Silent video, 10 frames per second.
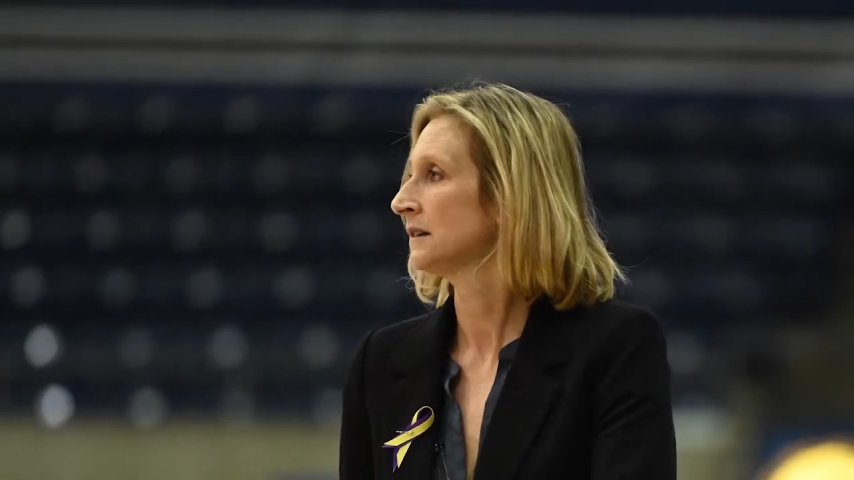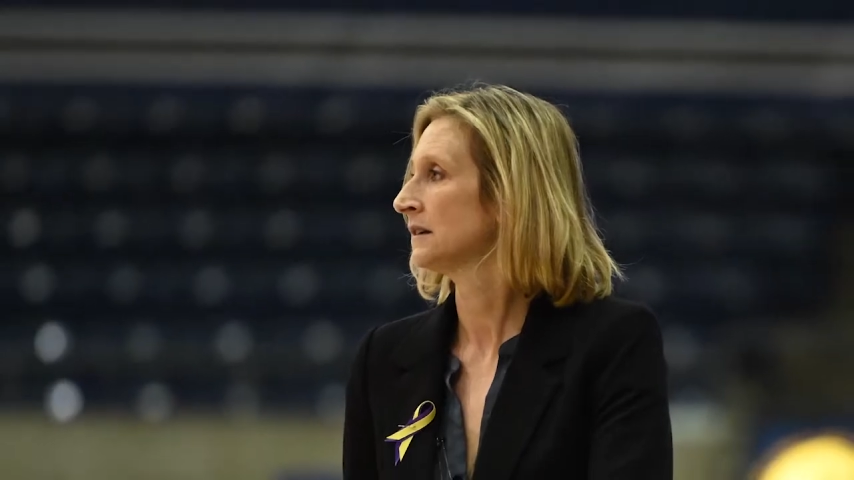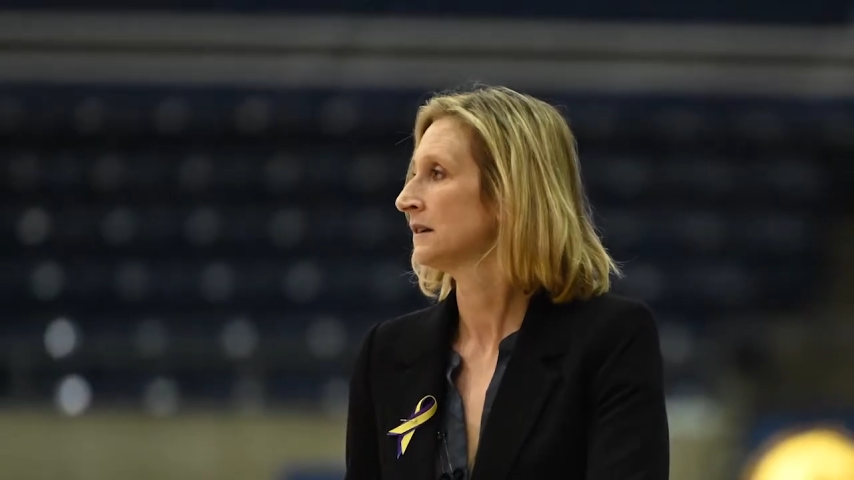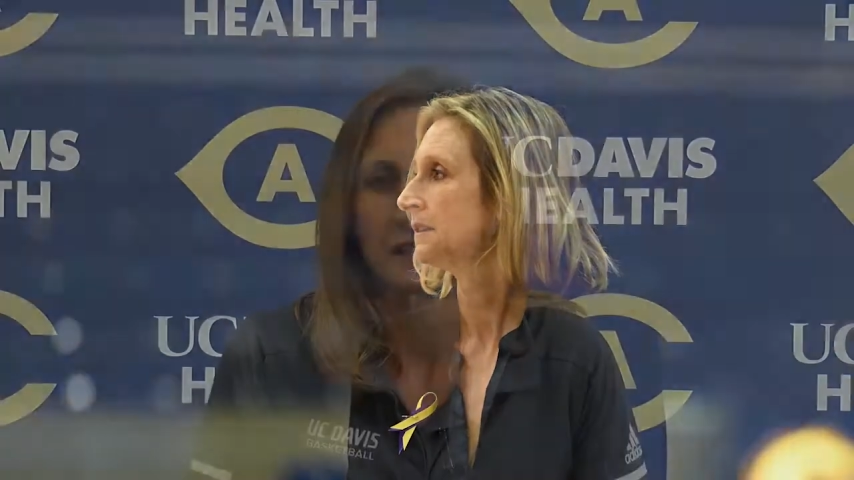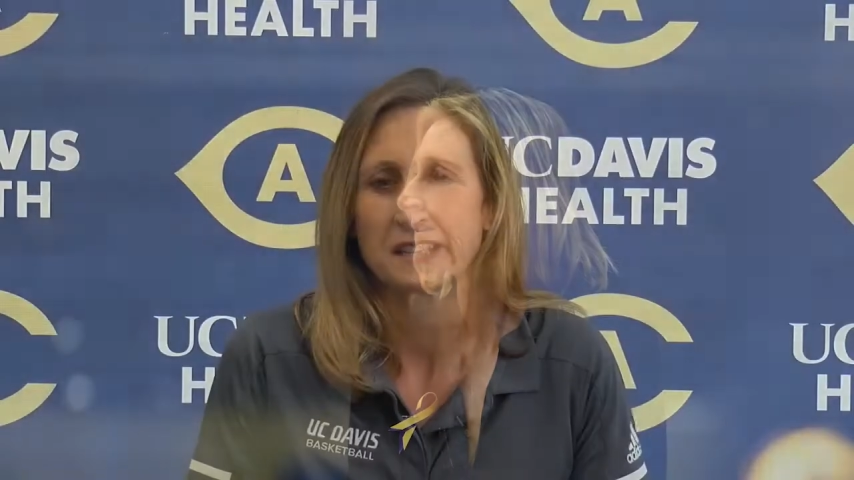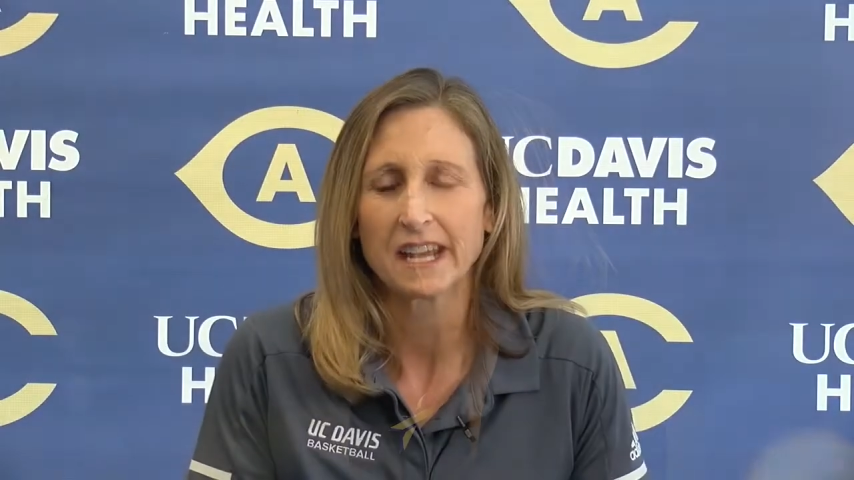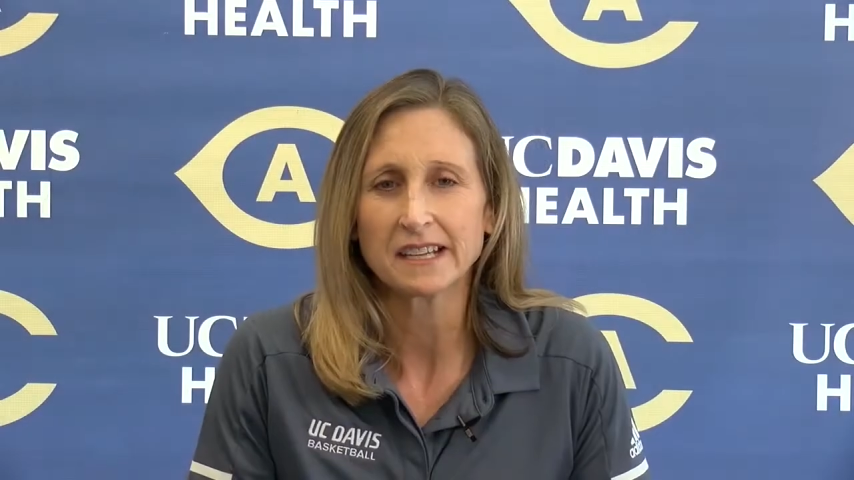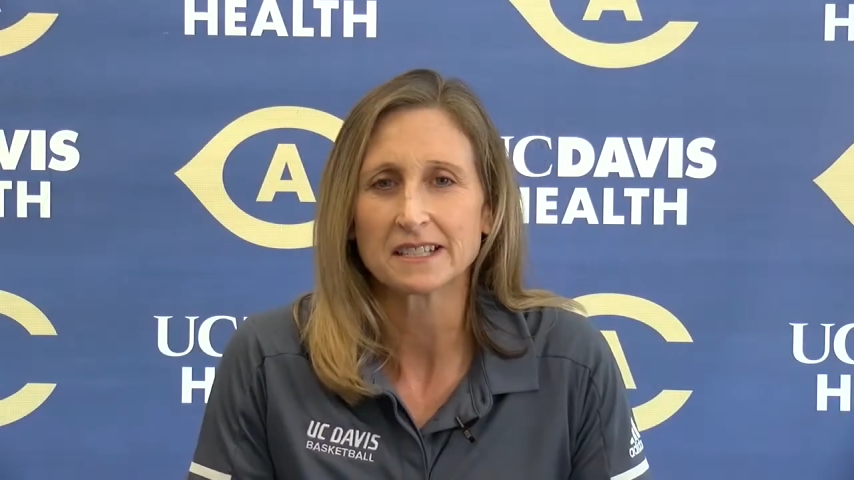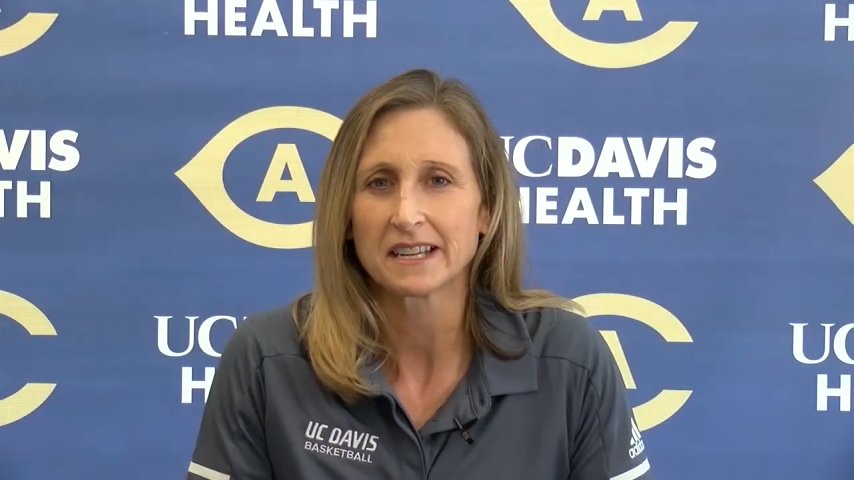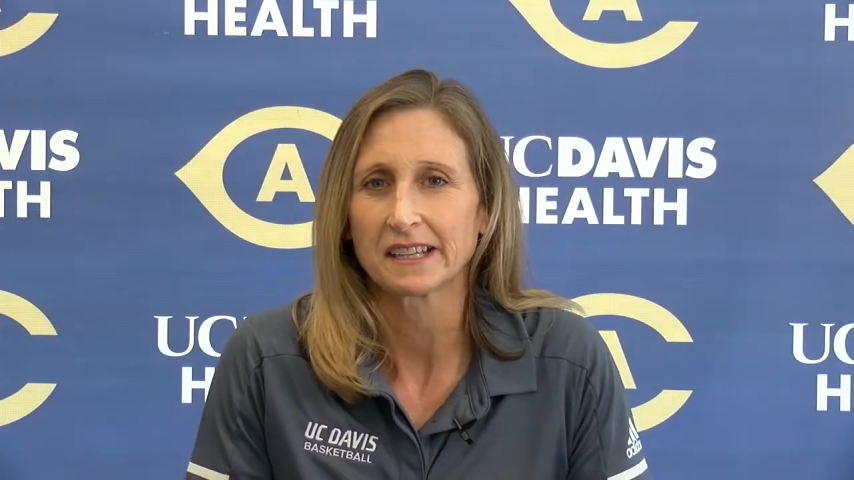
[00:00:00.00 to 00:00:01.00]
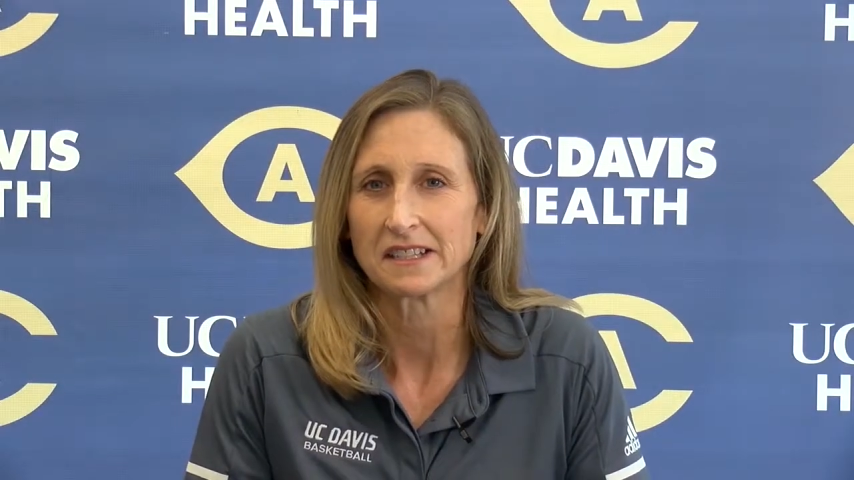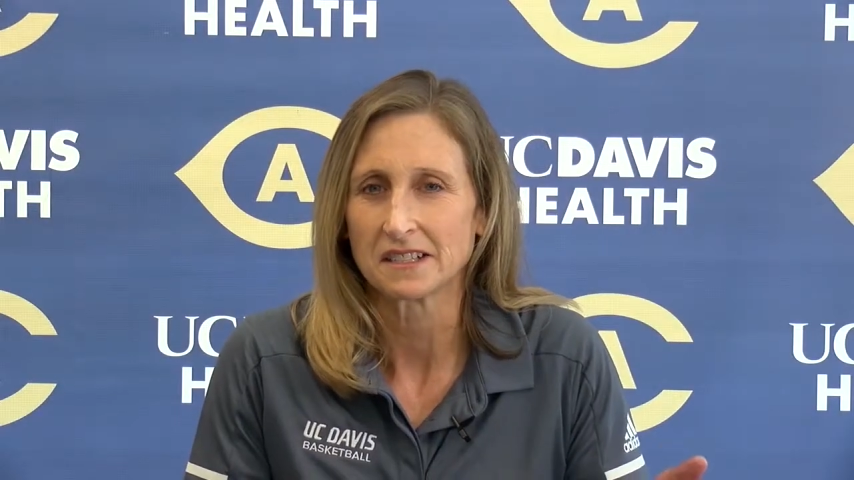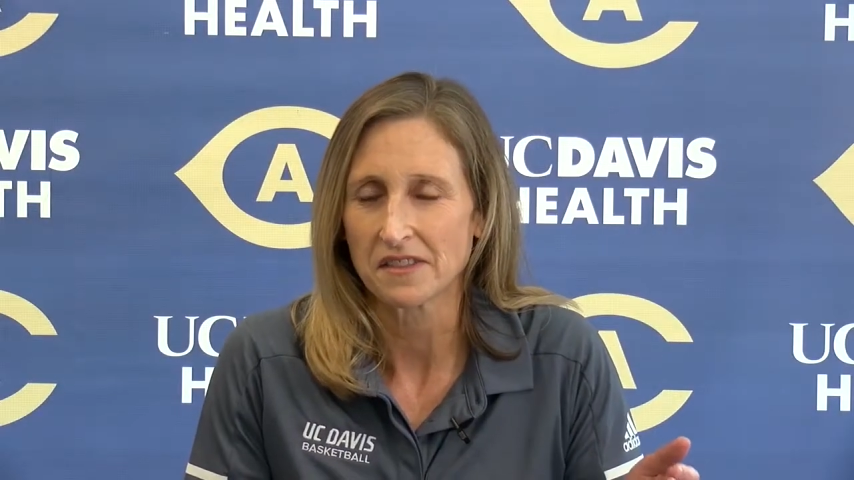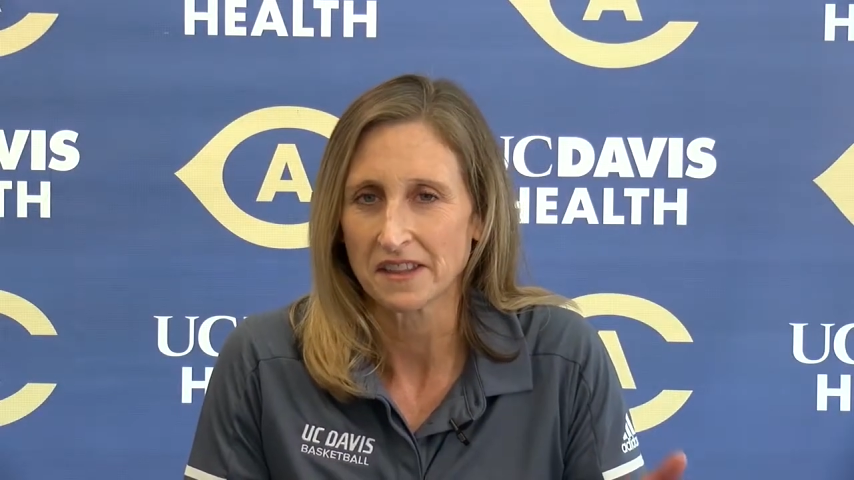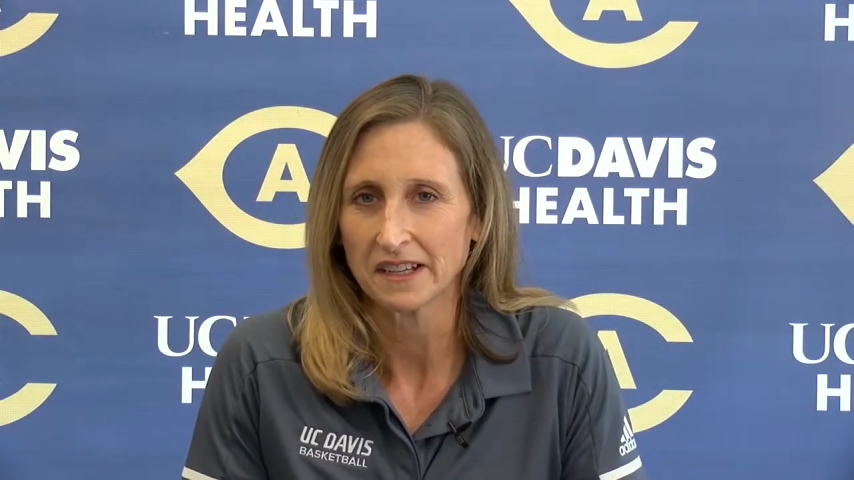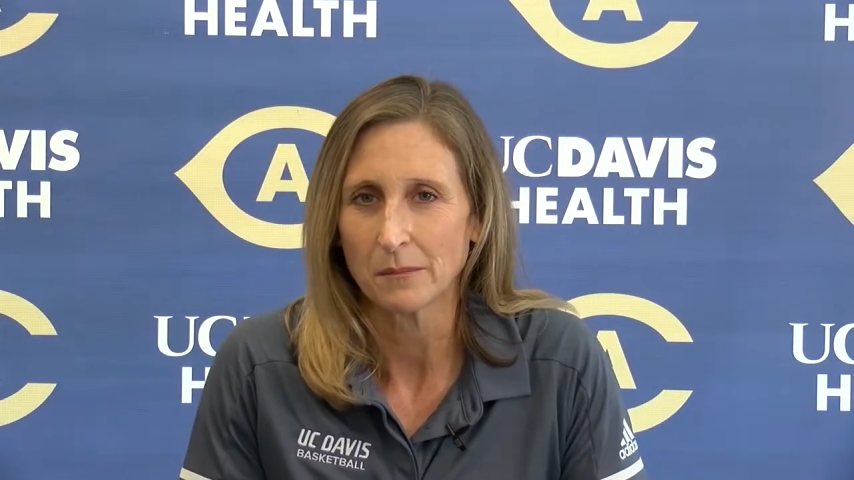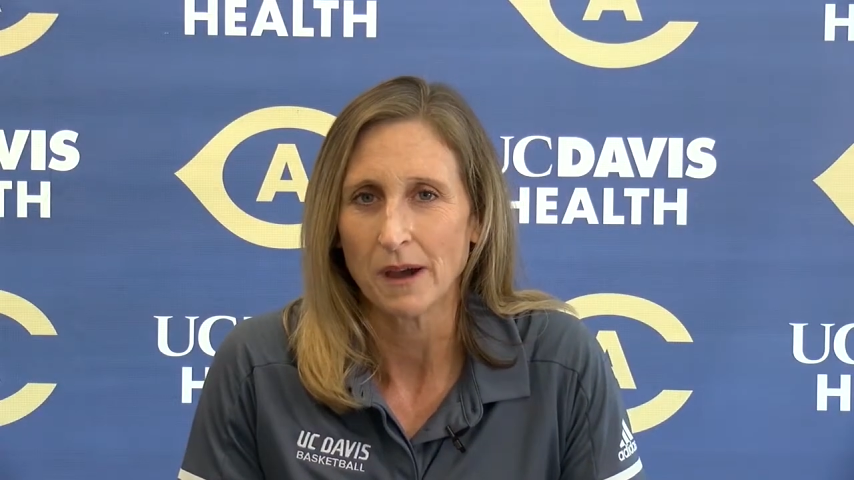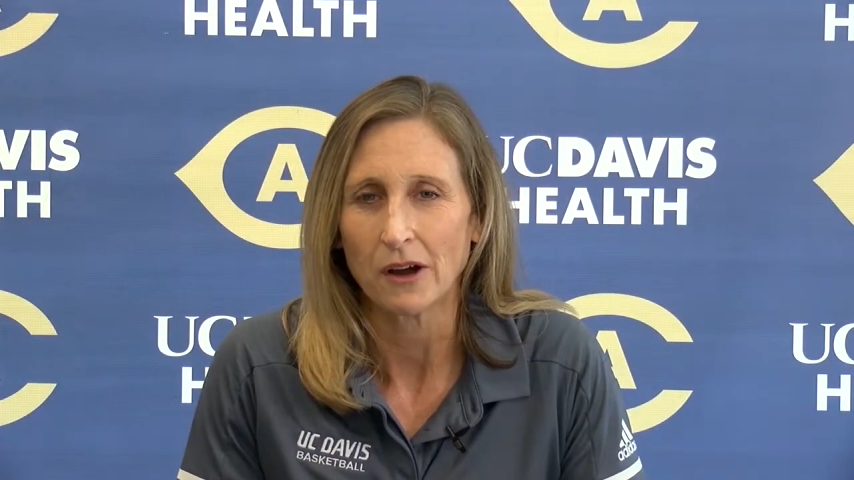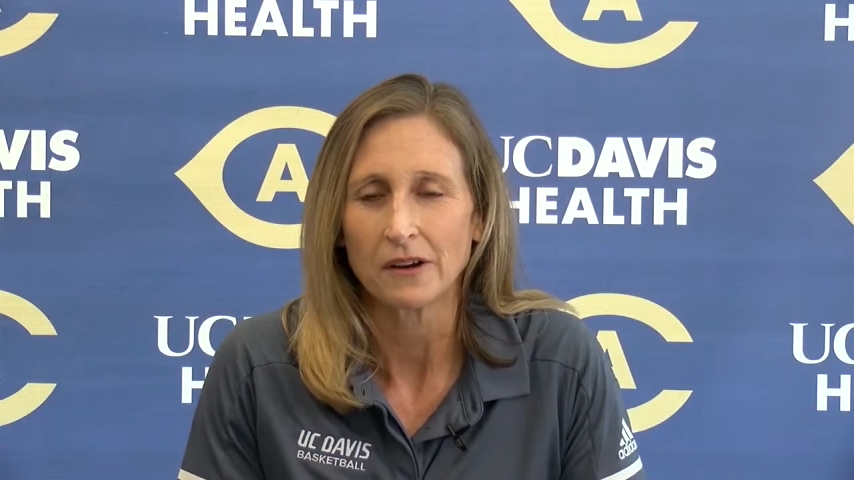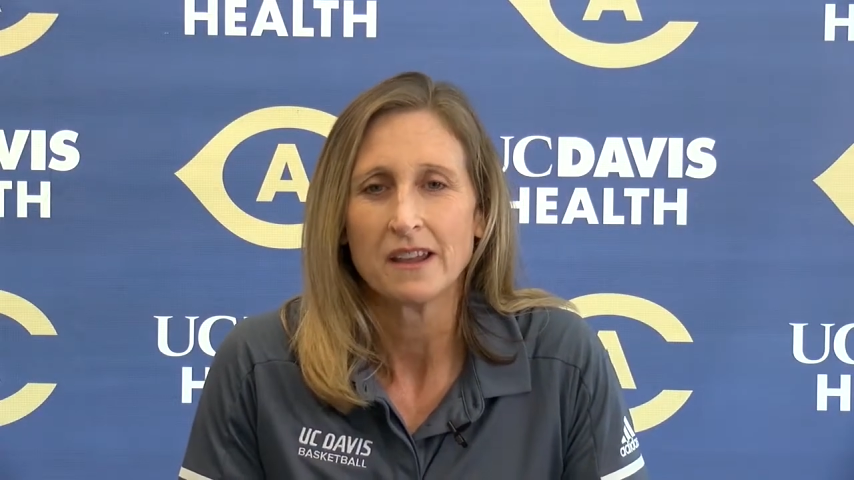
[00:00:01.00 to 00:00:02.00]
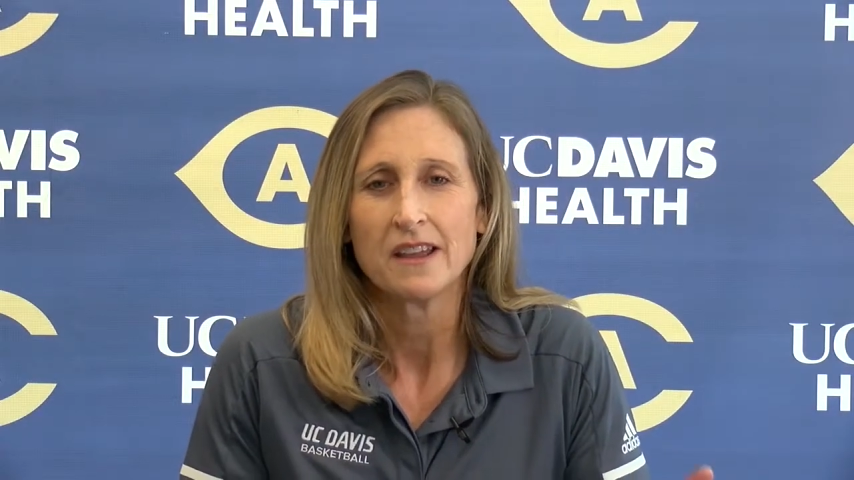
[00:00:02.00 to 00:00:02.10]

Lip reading: and to take a second to think about